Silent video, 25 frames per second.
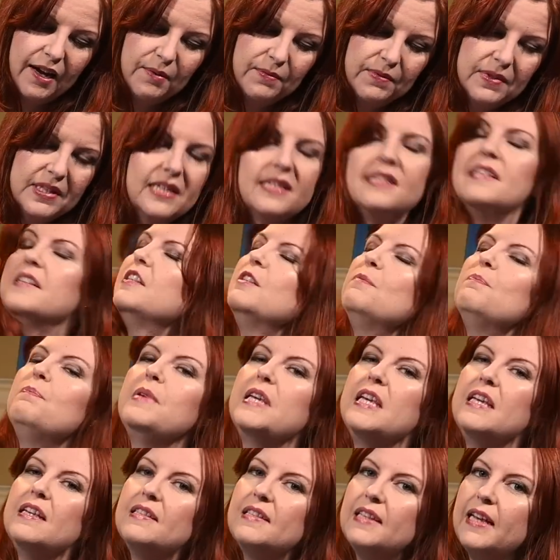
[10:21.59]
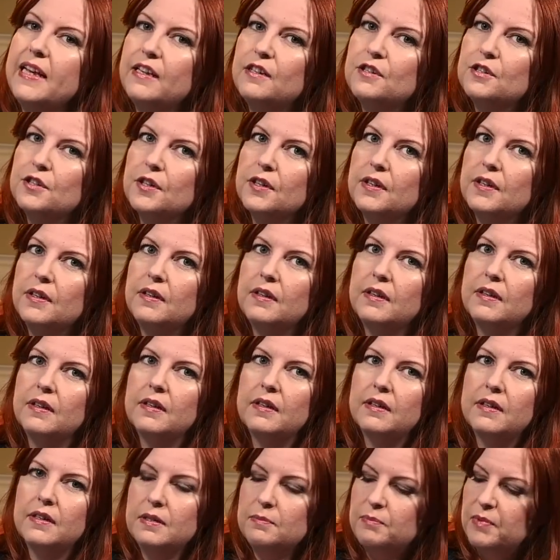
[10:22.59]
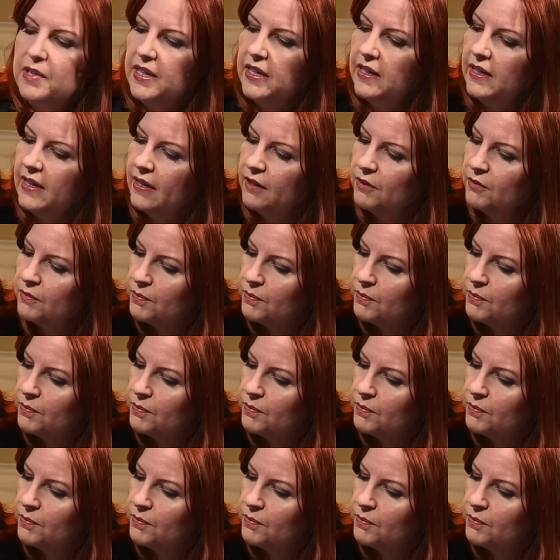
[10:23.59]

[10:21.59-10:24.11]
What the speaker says: This is Peace Angel. Bring it down?